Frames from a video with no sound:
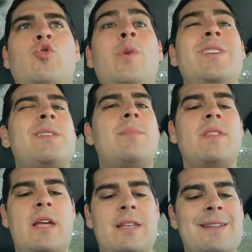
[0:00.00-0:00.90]
something
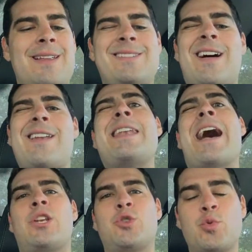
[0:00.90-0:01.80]
that is not
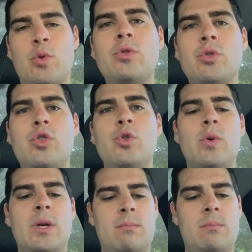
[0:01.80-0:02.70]
natural to
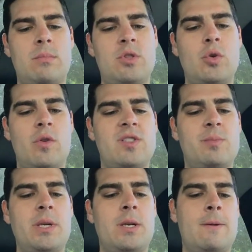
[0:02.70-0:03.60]
him, so to
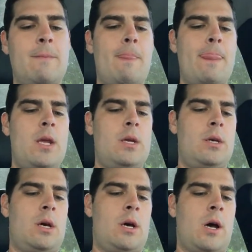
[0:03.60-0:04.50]
speak.
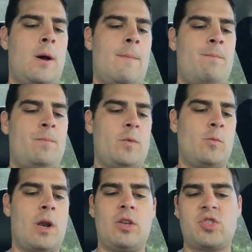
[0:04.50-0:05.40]

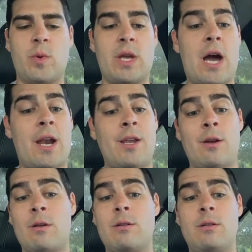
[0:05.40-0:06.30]
What else do we got
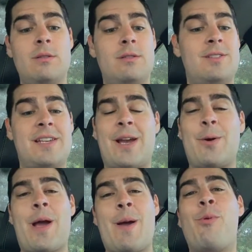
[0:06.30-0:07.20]
here?
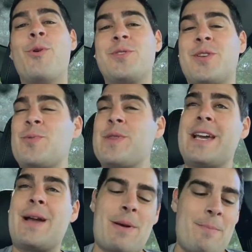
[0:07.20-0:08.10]
Zechariah Poyser, that's one thing
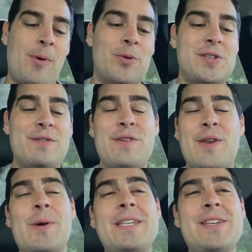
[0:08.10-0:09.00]
I posted in the
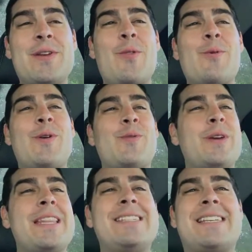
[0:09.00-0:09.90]
video. He's another one who
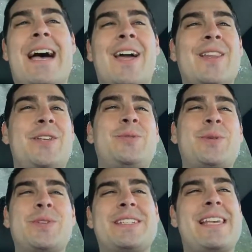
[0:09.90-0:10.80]
in these tackling
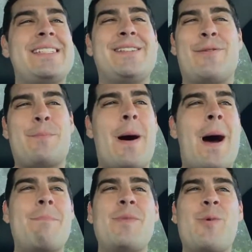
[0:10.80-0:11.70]
drills just has different
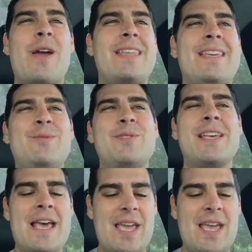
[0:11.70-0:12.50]
pop, the way that he was